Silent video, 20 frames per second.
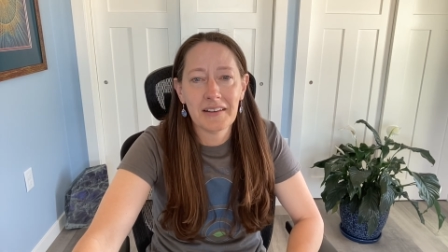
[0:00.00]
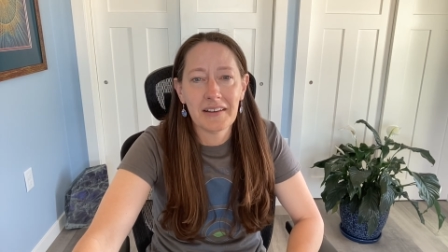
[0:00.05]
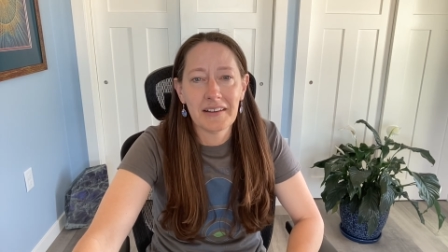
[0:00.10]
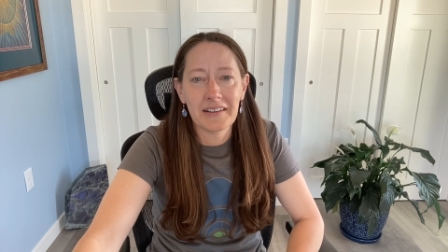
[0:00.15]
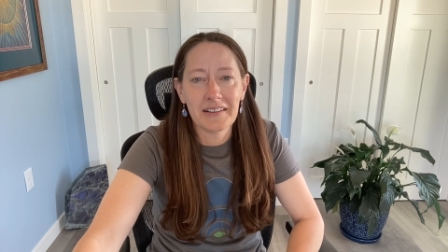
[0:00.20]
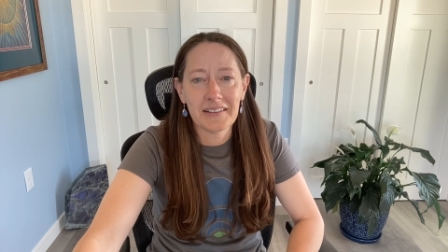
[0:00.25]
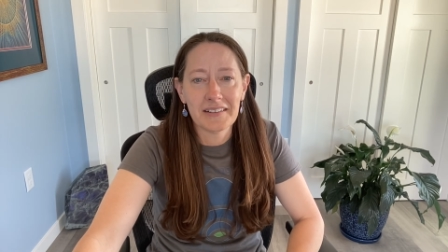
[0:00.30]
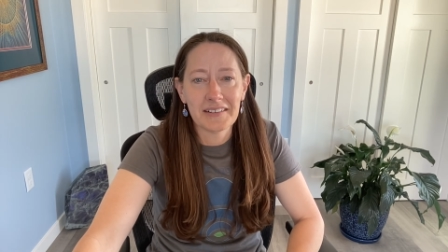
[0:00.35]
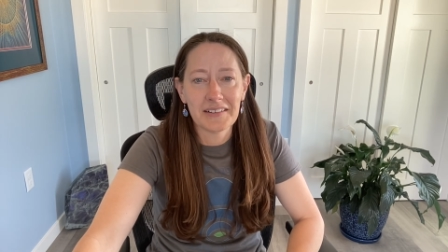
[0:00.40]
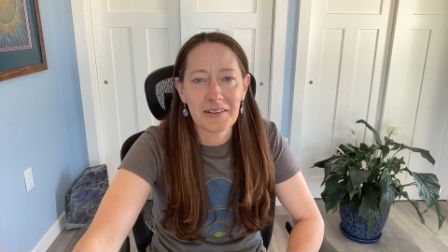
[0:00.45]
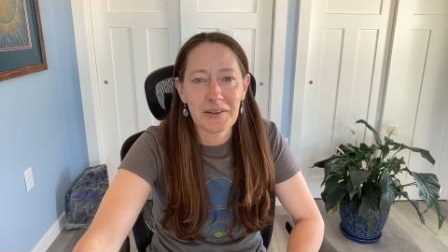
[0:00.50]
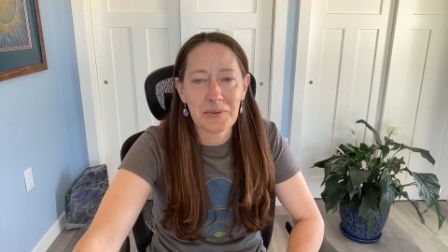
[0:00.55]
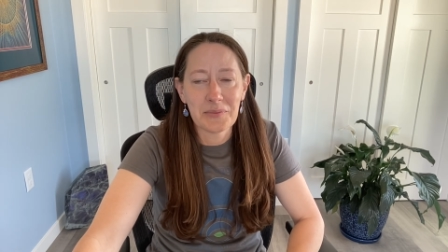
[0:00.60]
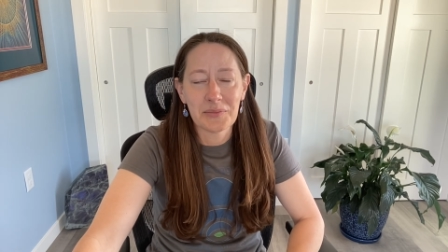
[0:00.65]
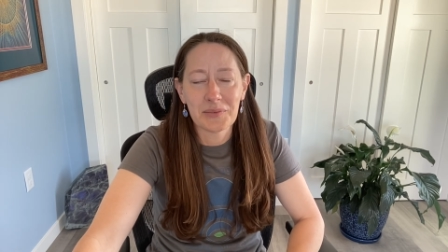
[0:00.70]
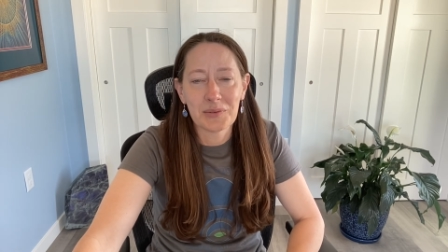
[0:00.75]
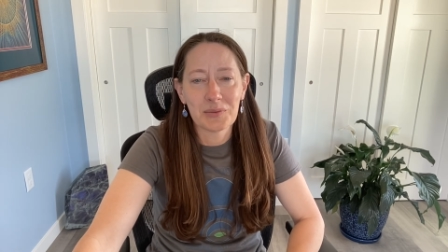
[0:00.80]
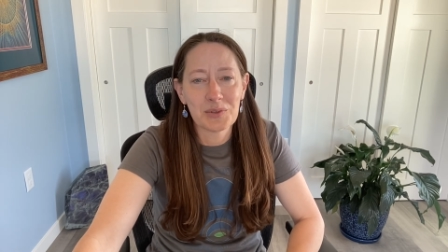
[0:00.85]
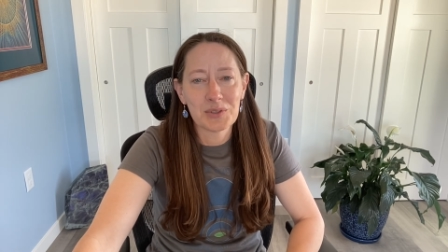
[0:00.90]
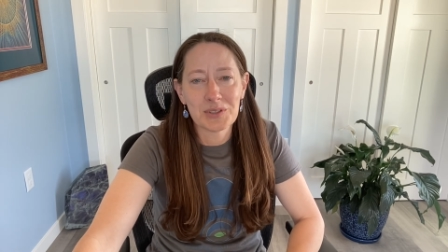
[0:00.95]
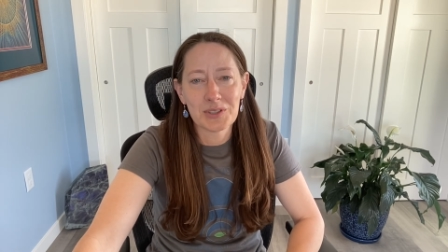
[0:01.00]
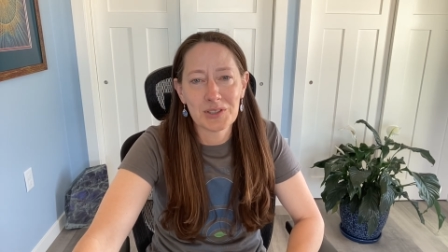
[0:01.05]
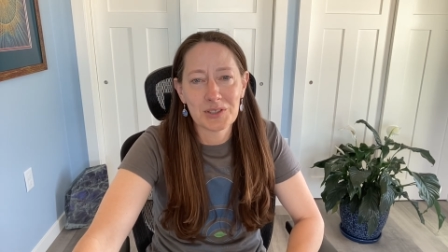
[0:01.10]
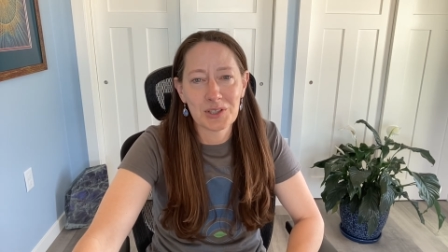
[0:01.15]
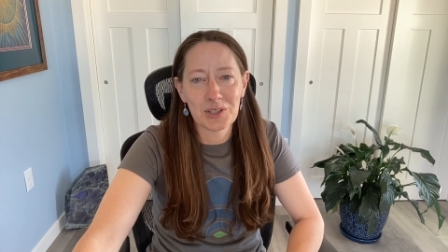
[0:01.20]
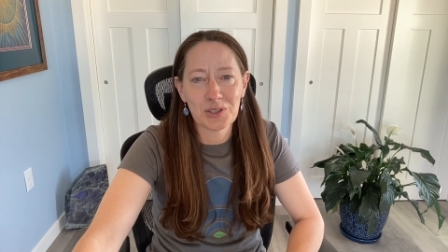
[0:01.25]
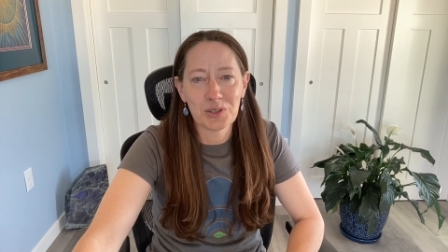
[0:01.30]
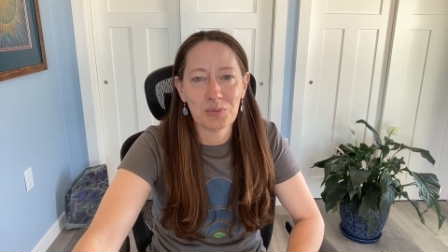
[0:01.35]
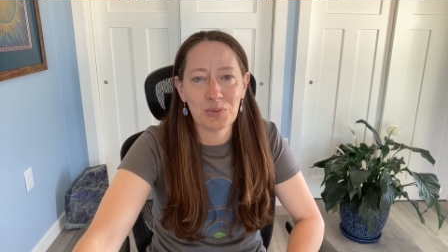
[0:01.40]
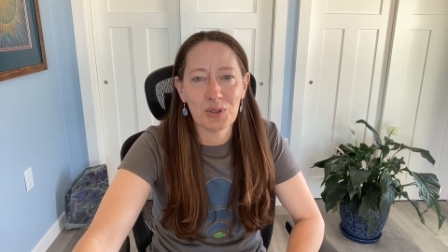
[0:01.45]
and it was just
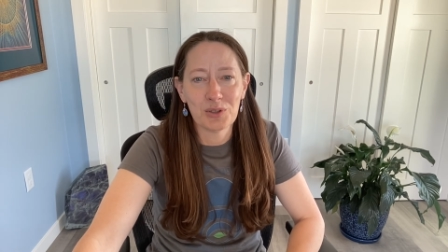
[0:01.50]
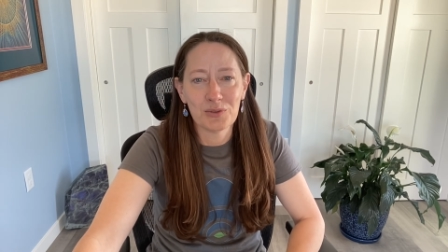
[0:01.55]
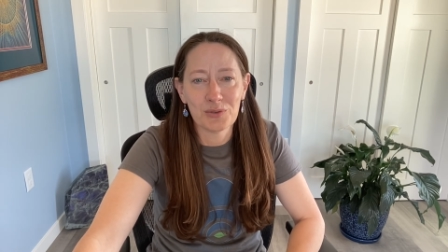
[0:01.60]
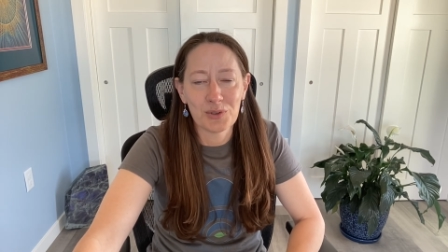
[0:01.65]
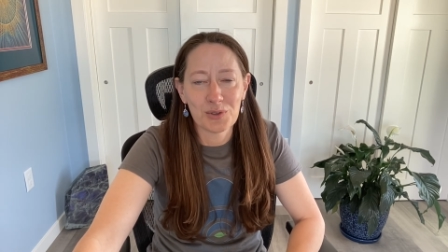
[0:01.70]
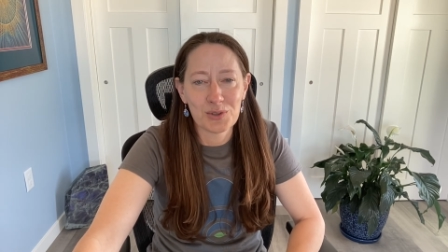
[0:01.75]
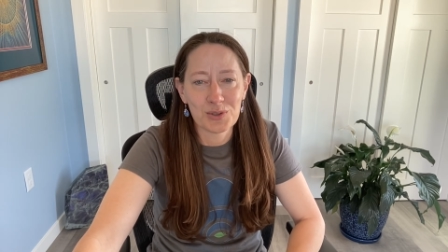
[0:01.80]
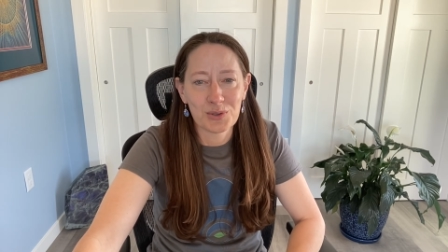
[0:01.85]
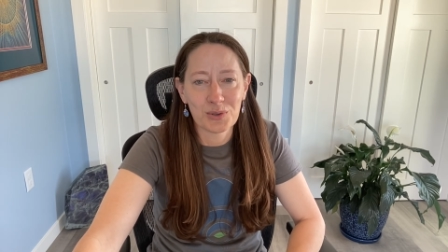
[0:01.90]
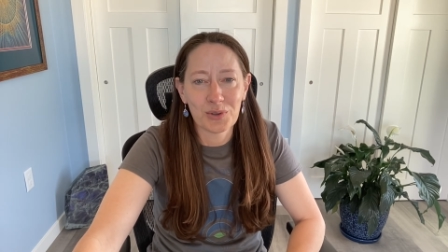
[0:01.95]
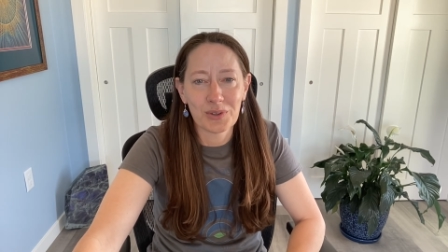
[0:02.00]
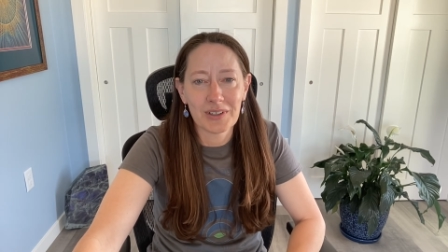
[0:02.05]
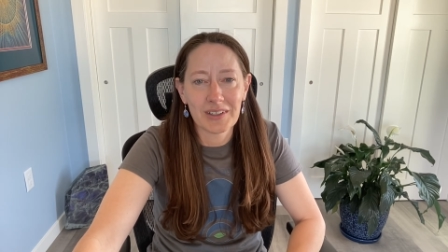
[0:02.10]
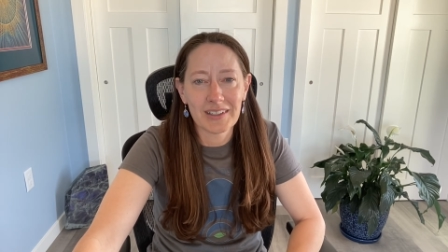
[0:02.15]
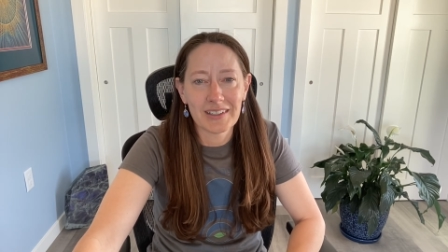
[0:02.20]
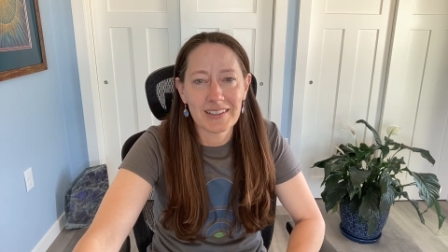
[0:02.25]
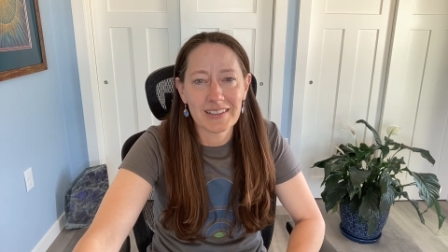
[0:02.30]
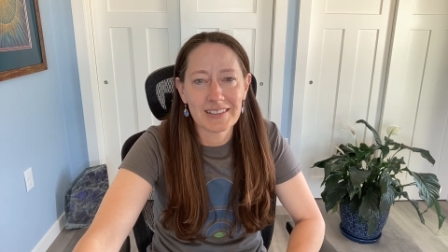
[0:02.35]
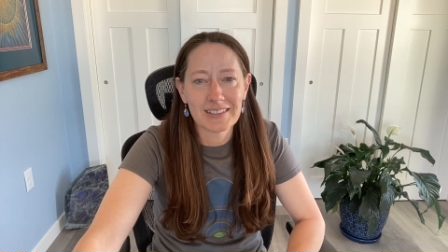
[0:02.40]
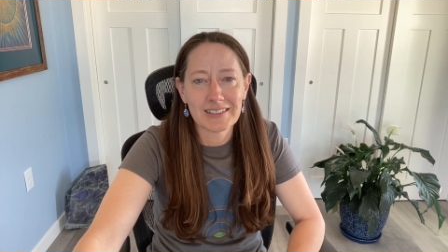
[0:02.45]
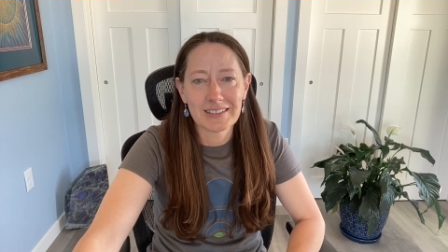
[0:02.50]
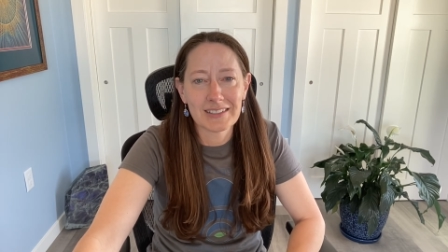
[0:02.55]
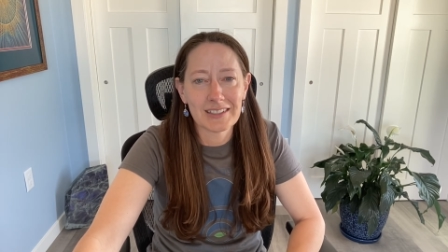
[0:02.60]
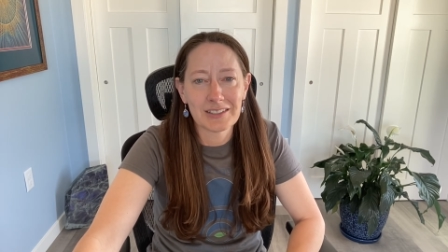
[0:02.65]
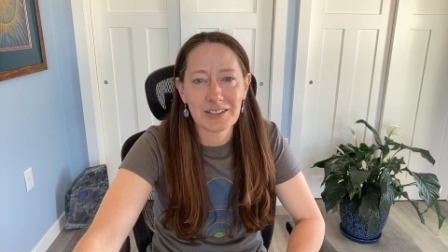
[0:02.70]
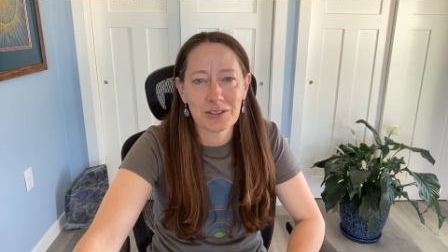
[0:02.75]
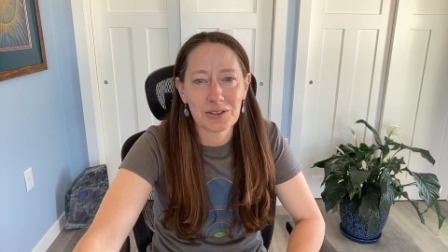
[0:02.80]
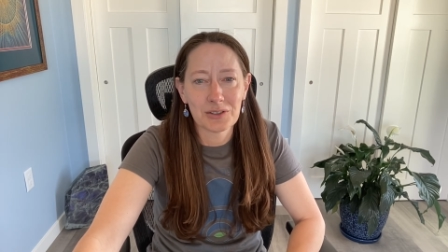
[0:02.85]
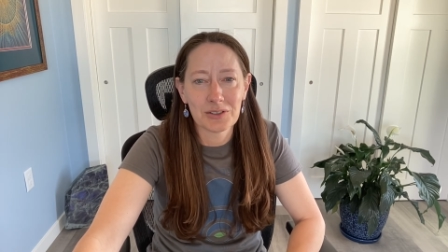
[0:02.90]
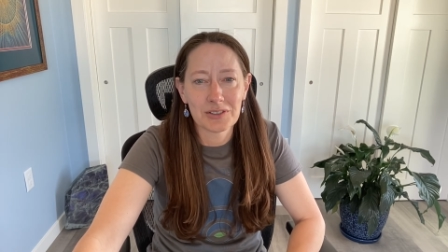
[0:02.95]
such a beautiful story. It's
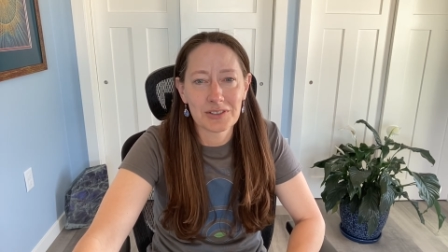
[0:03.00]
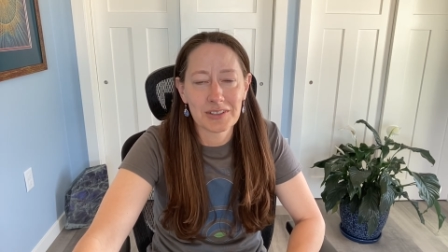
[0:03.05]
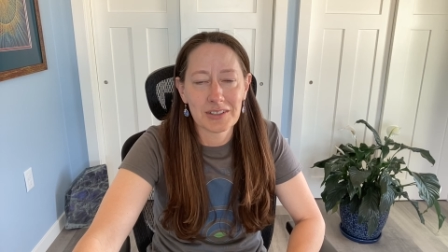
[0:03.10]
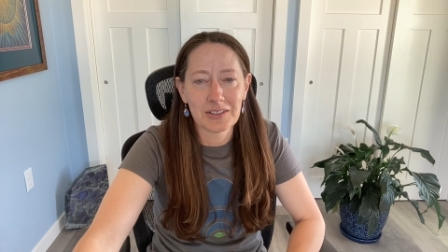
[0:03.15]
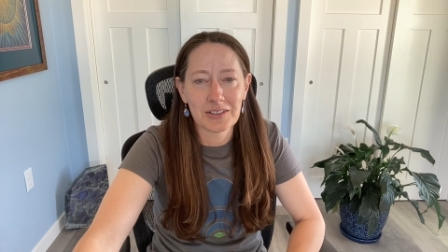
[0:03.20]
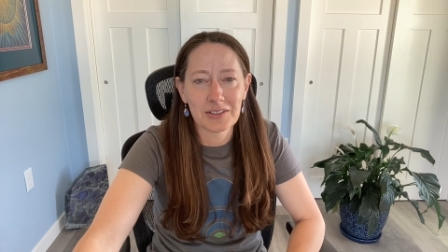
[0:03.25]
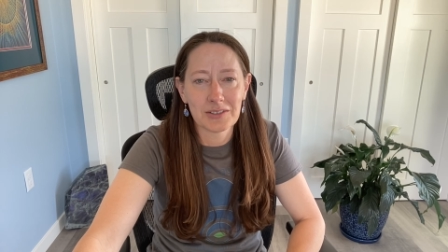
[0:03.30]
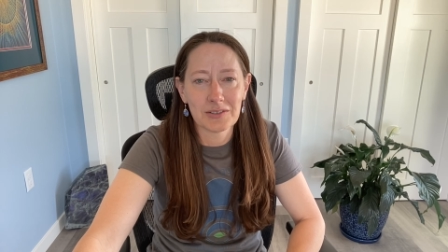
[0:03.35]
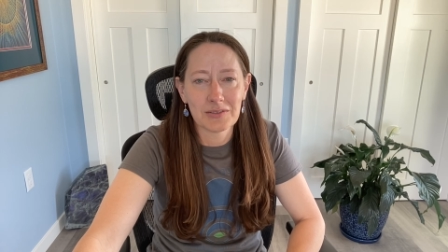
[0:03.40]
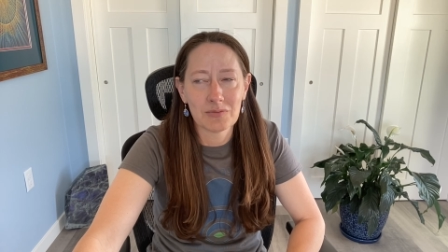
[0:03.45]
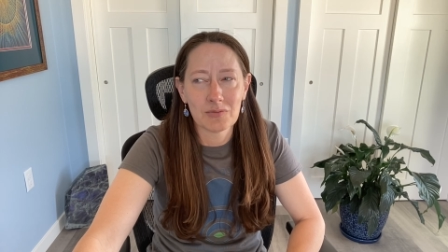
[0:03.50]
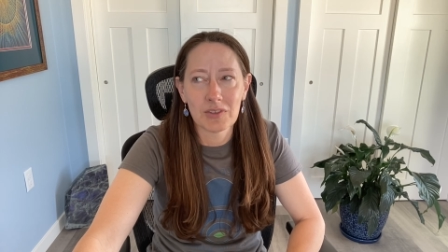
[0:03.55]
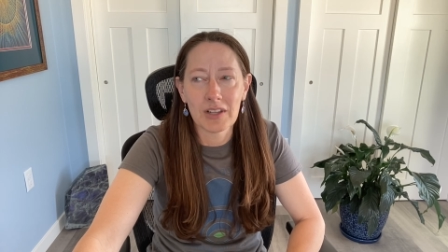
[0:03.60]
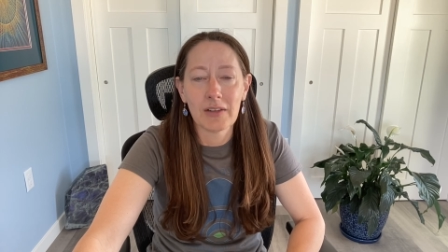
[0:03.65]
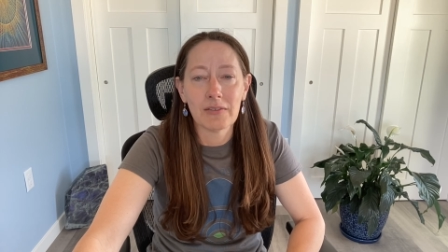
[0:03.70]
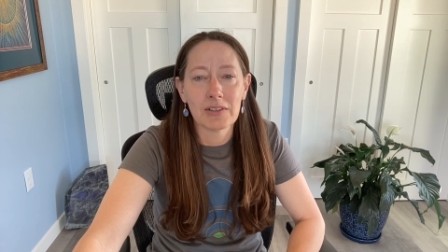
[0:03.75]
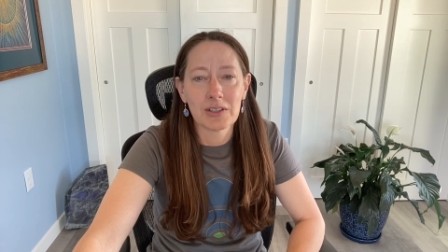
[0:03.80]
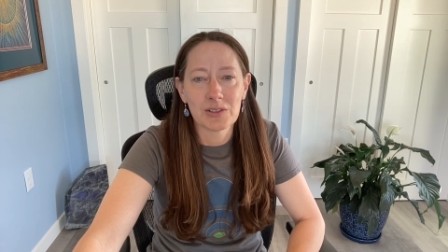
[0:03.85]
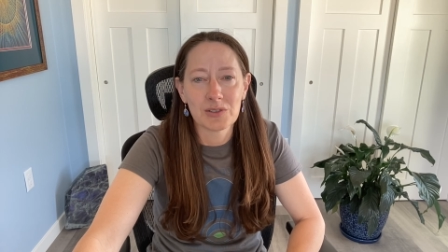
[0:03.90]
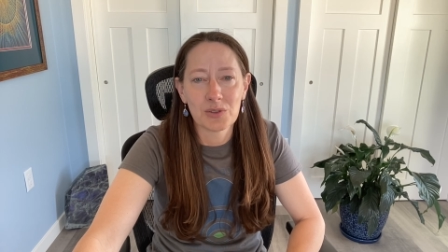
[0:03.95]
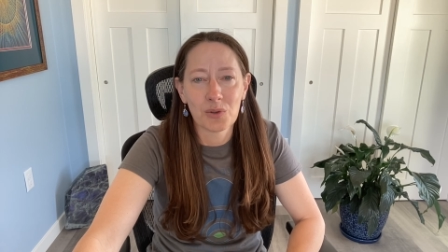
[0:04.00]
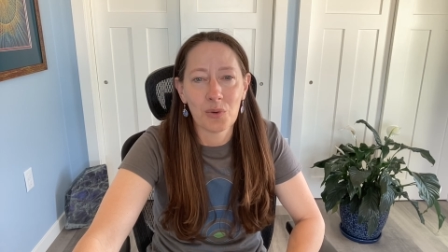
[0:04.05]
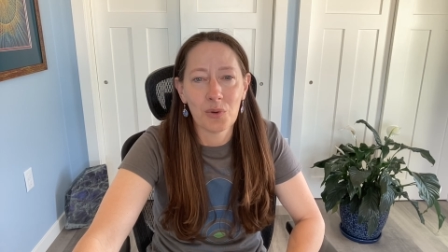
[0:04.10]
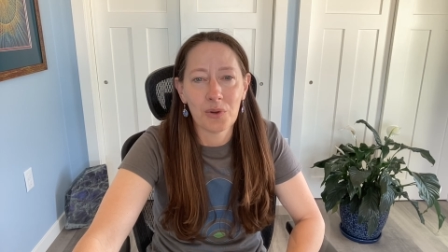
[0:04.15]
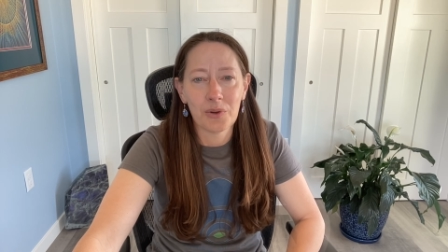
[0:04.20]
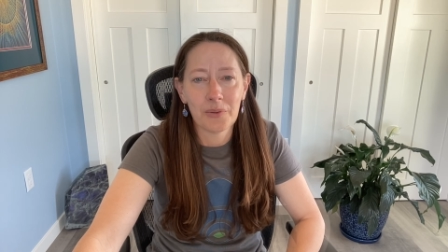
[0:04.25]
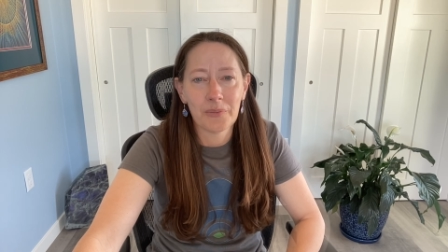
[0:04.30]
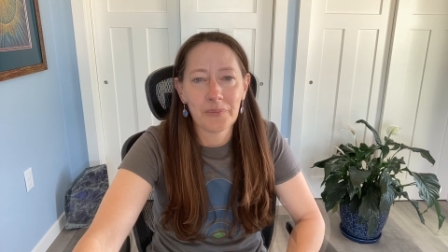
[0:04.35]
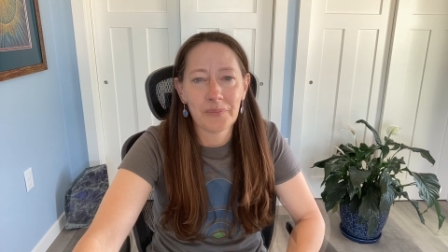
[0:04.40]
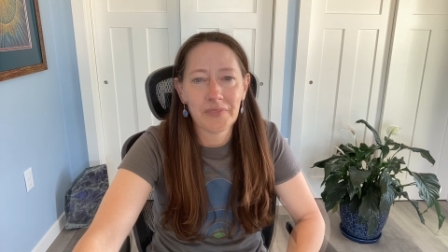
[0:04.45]
such a lovely
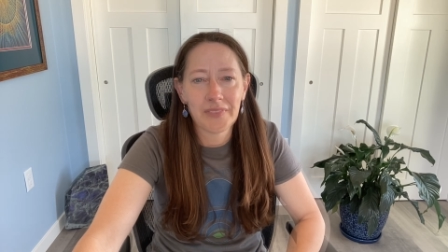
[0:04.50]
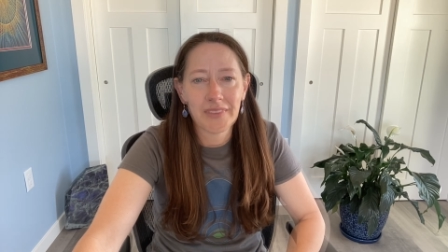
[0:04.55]
soul.